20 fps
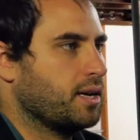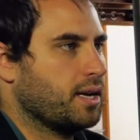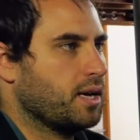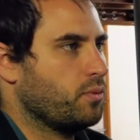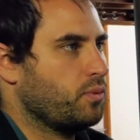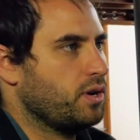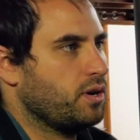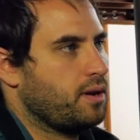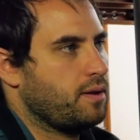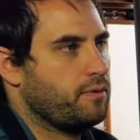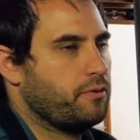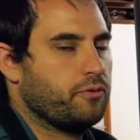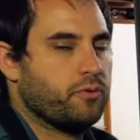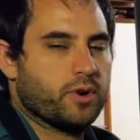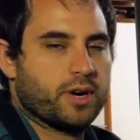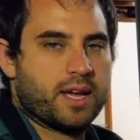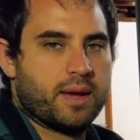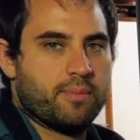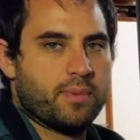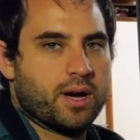Again, we don't have a
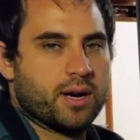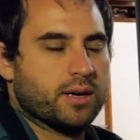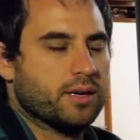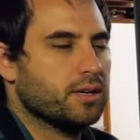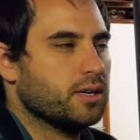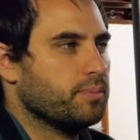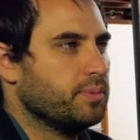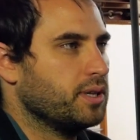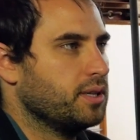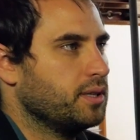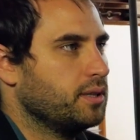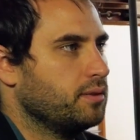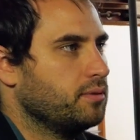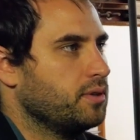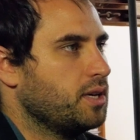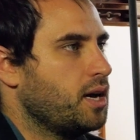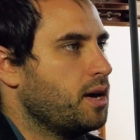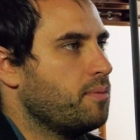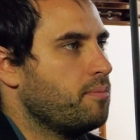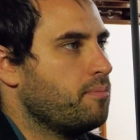4K monitor, but
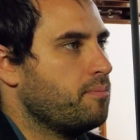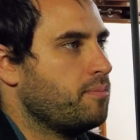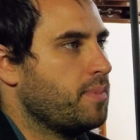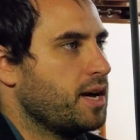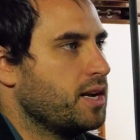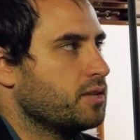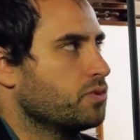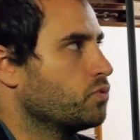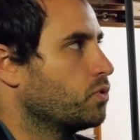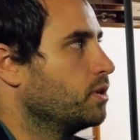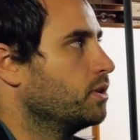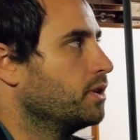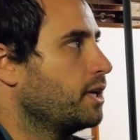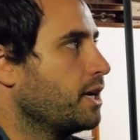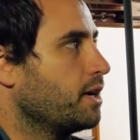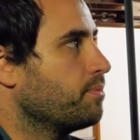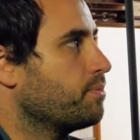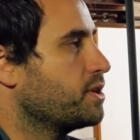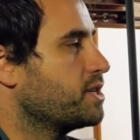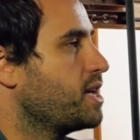might as well
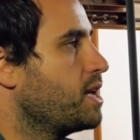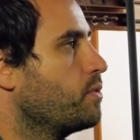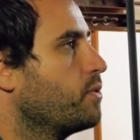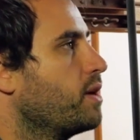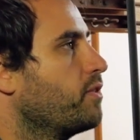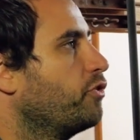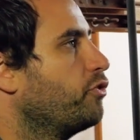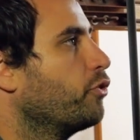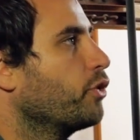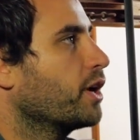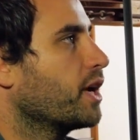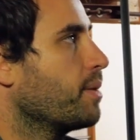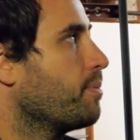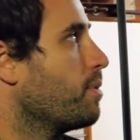let it pretend we have a 4K